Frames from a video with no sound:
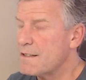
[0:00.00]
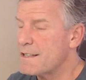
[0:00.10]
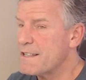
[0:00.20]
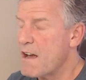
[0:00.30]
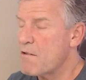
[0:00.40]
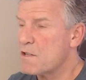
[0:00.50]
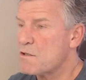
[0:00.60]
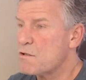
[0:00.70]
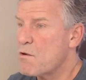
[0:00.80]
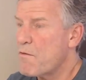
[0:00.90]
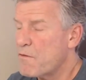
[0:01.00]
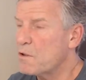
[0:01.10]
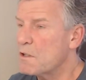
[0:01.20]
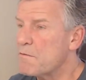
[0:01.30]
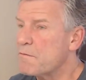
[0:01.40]
the town is so
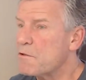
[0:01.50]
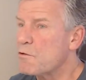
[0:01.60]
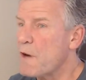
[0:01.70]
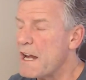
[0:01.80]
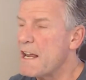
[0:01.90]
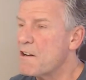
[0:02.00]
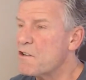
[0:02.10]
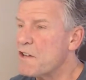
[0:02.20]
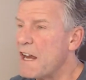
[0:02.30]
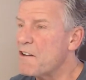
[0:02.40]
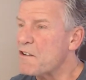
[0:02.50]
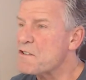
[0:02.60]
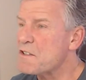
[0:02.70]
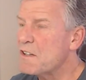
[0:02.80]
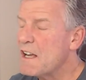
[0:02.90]
full of great
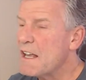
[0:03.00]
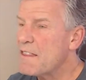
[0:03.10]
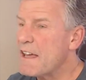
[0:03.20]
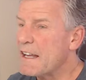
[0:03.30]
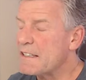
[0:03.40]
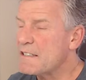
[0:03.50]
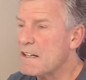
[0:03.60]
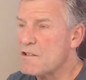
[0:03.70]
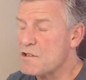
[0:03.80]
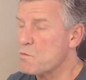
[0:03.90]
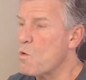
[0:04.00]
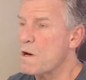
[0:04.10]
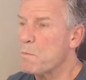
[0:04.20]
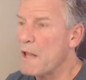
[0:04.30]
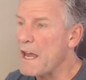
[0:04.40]
entertainers that just
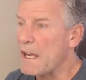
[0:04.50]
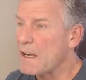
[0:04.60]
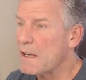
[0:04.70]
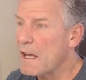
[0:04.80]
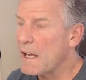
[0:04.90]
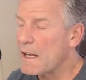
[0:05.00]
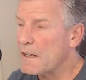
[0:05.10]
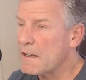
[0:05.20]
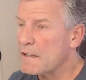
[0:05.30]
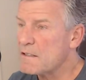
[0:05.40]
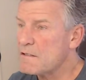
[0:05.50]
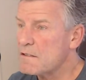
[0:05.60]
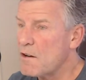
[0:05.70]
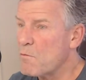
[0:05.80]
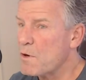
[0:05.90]
want to play. and it's
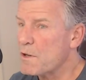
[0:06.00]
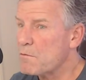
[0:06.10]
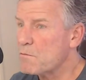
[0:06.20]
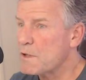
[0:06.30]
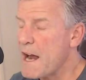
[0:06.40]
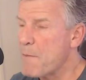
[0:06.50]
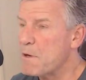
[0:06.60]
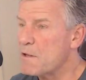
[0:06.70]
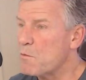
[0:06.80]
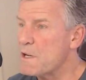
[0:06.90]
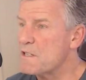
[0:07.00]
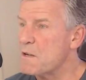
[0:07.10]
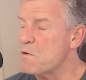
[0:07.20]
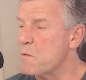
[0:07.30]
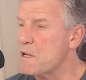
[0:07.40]
we're happy that we
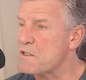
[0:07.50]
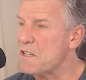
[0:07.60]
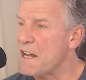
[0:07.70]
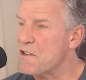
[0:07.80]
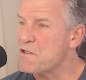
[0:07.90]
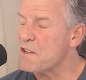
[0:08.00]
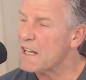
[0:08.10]
seem to be a stage